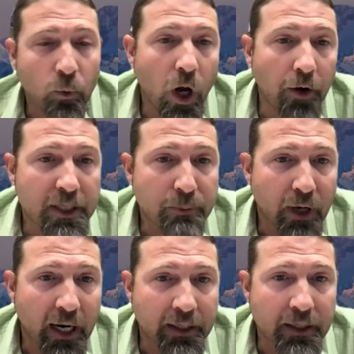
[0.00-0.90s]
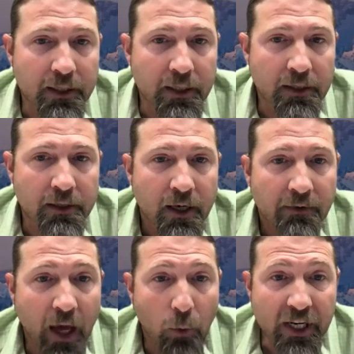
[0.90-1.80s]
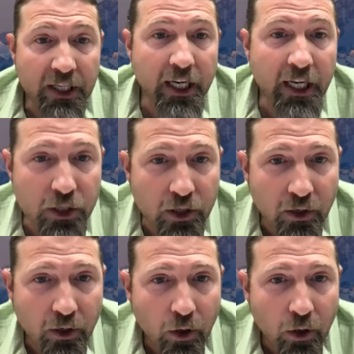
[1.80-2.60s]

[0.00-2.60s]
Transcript: wellness practices that we teach